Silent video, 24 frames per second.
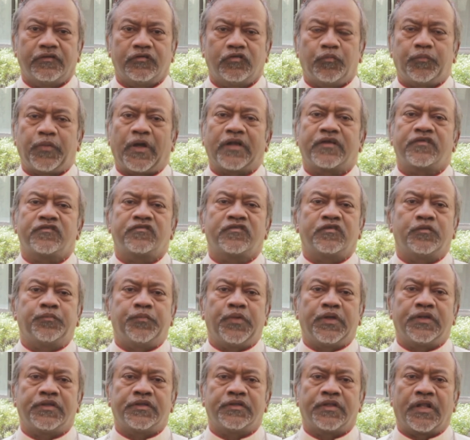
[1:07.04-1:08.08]
to
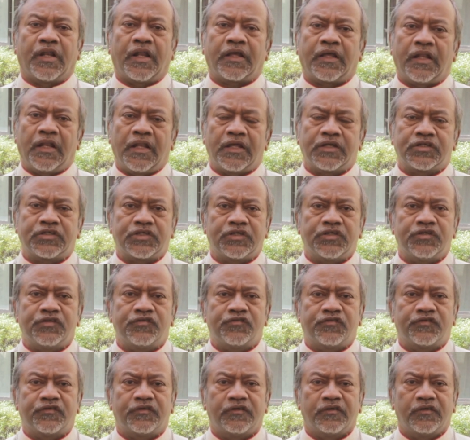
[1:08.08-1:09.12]
participate in the
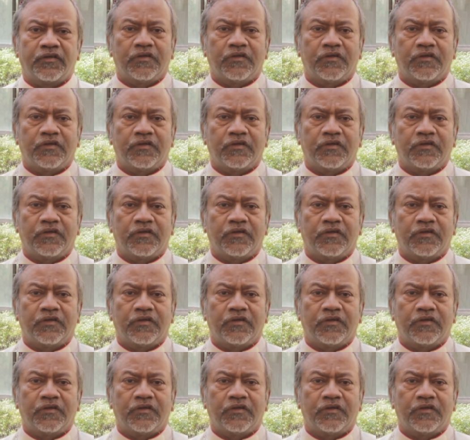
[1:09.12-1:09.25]
recollections,